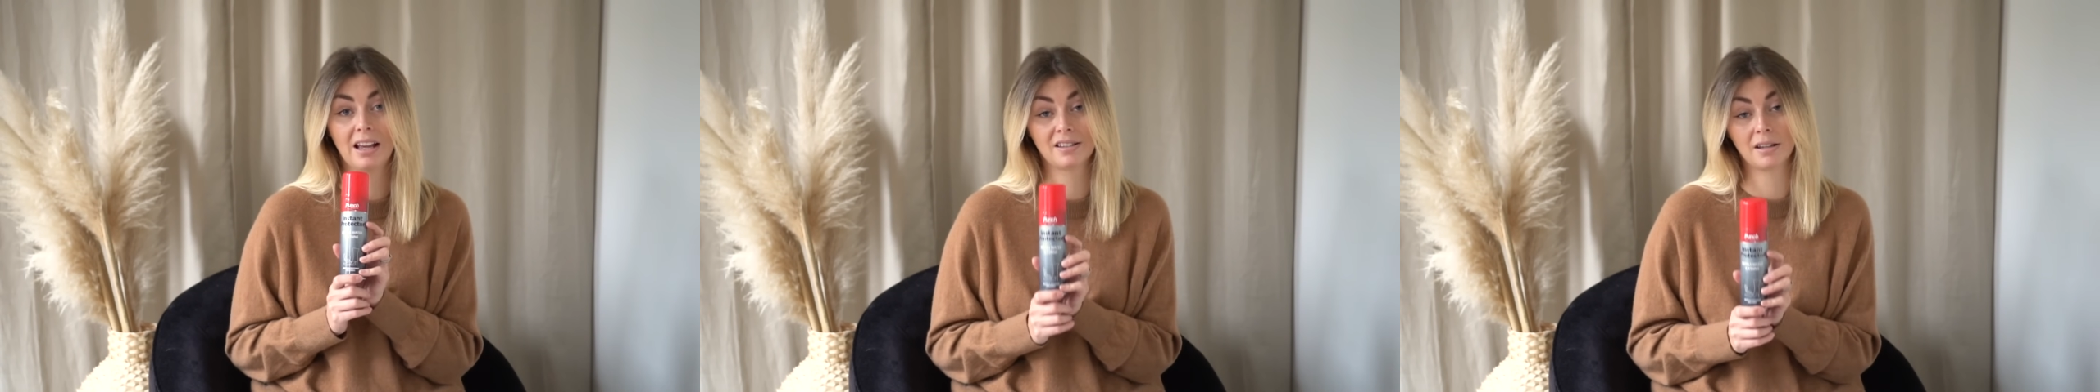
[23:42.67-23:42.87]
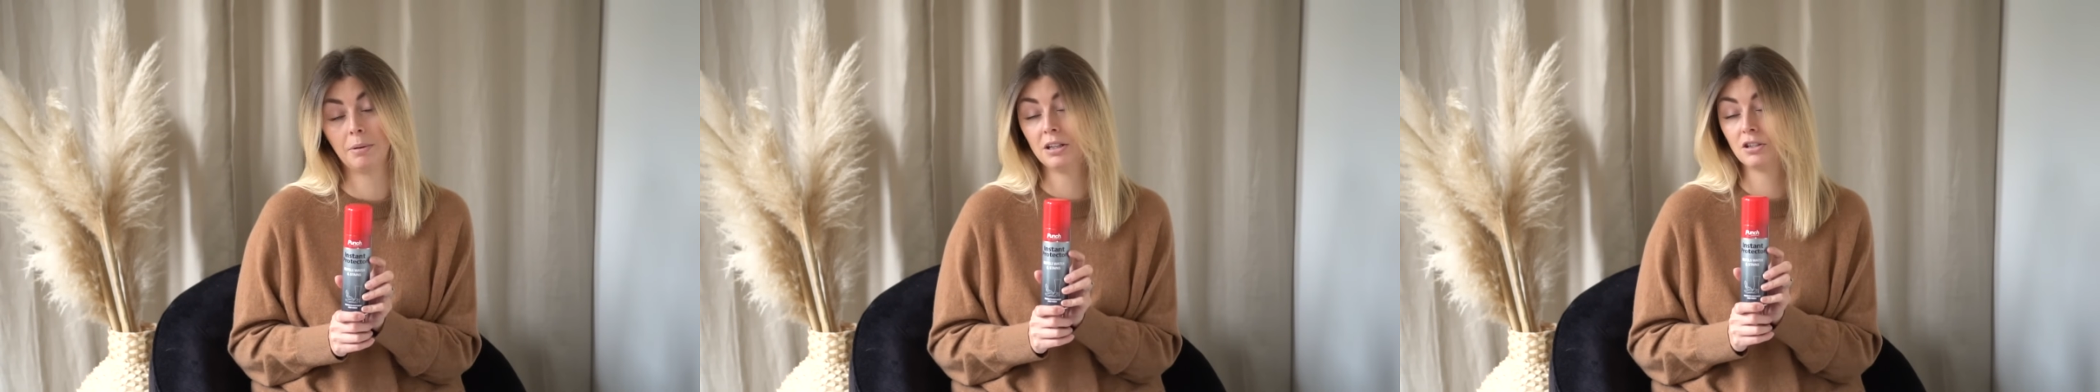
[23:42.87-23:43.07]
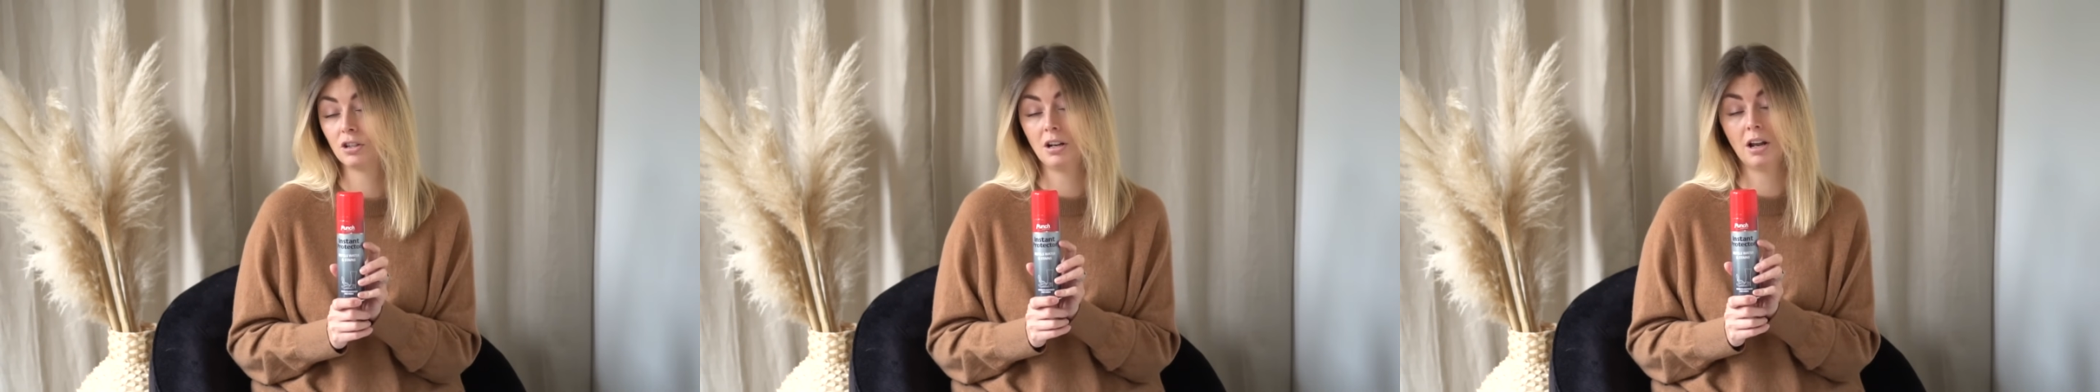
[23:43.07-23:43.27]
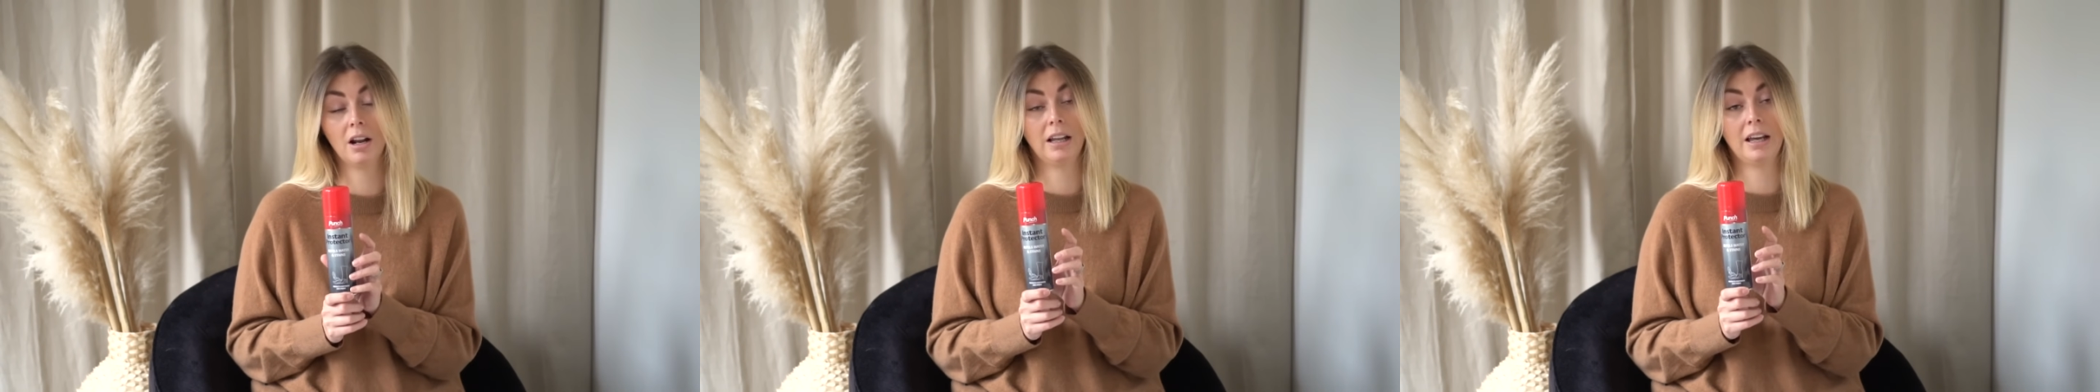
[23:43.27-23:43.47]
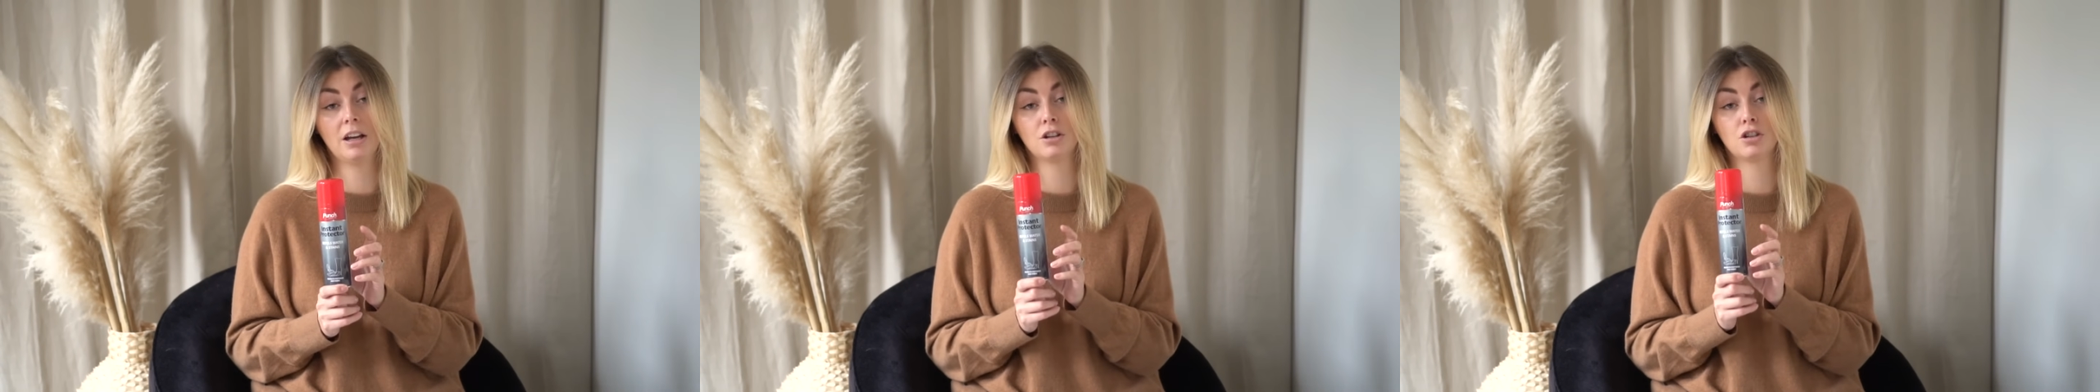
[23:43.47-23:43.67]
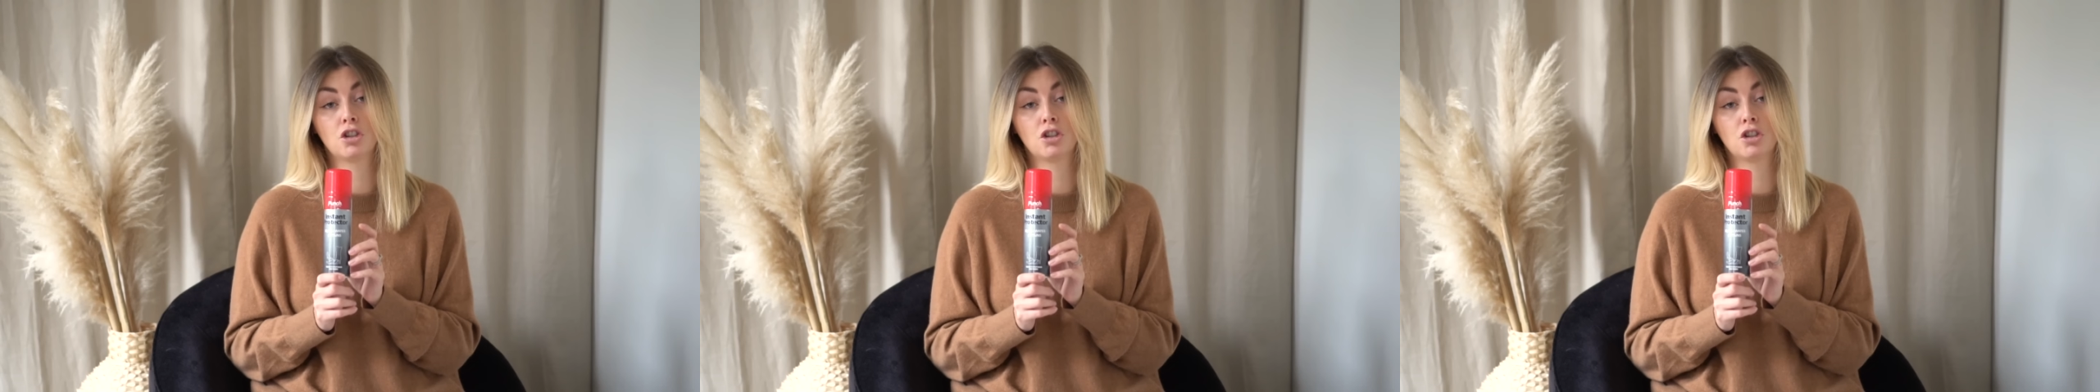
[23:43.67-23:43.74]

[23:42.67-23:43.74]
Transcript: as I mentioned earlier,